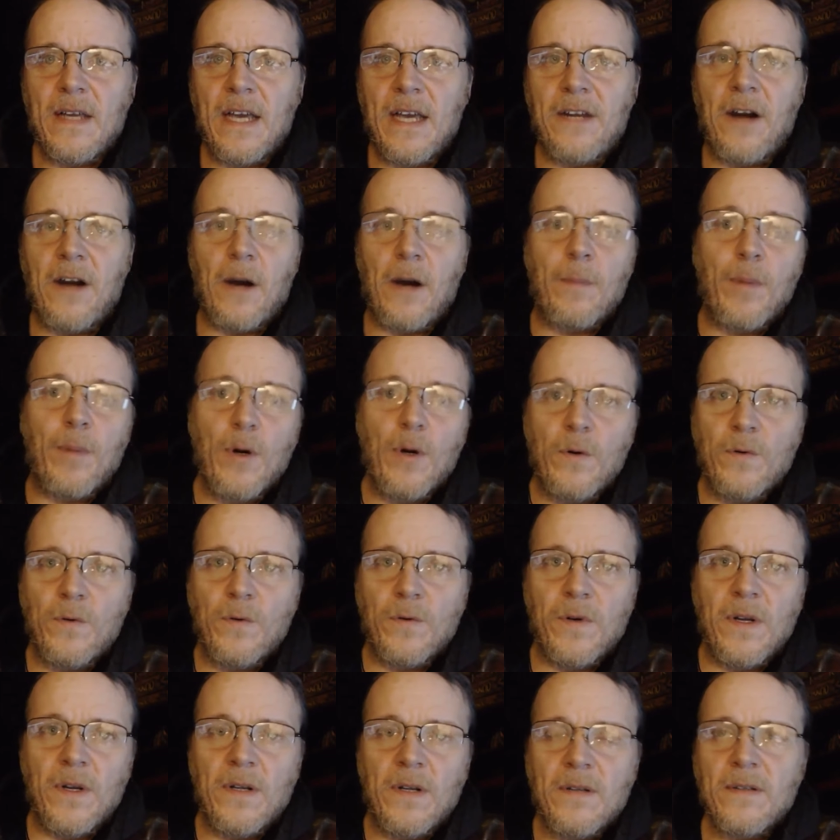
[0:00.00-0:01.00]
and
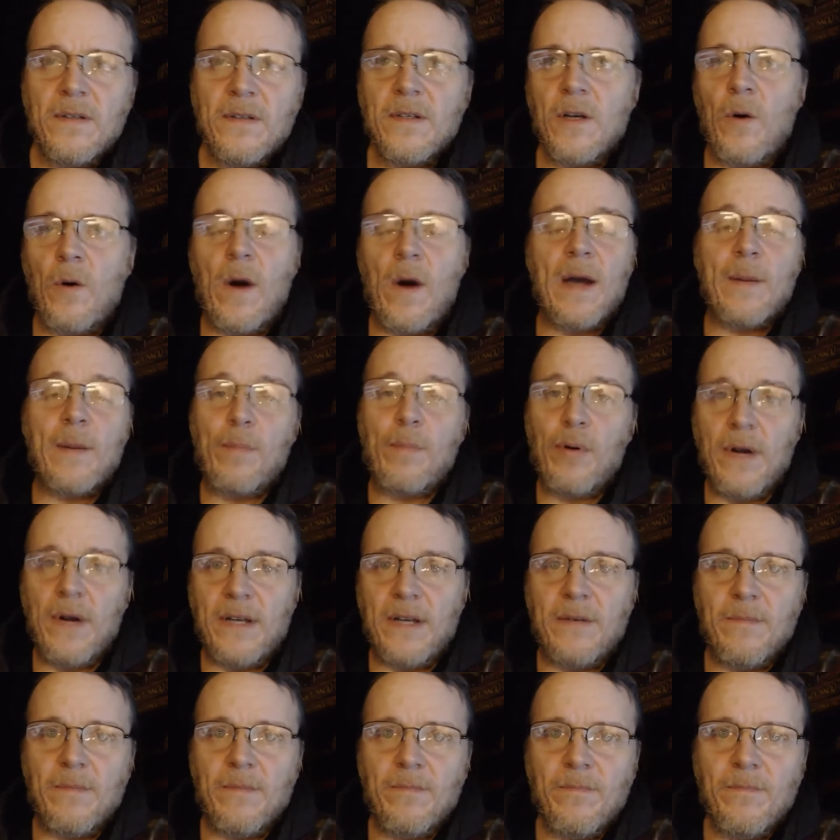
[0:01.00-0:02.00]
Harpoon go out of
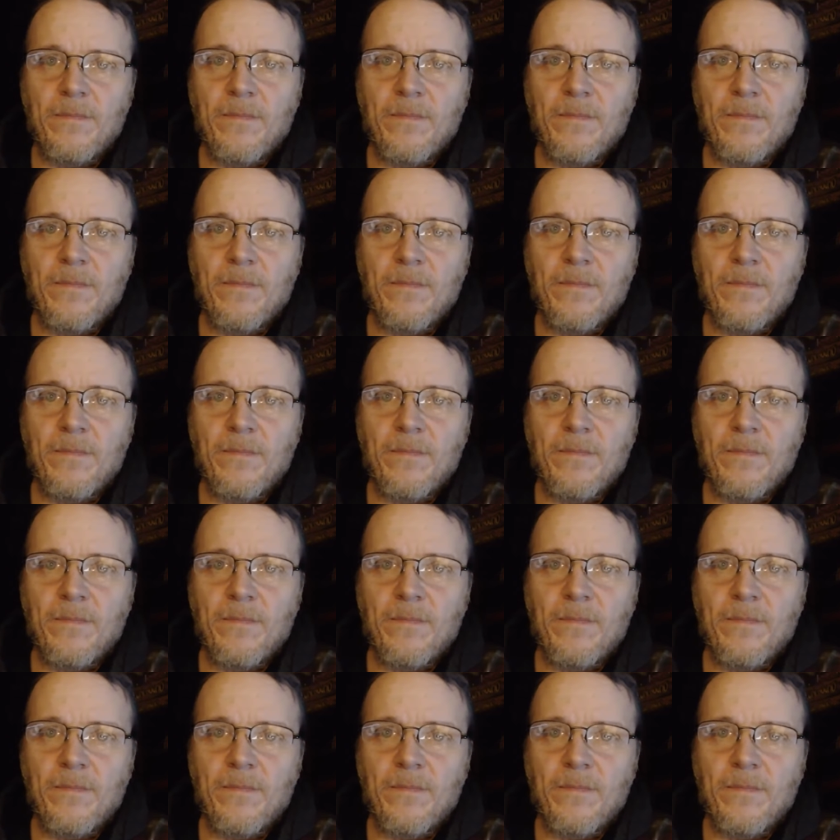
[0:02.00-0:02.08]
print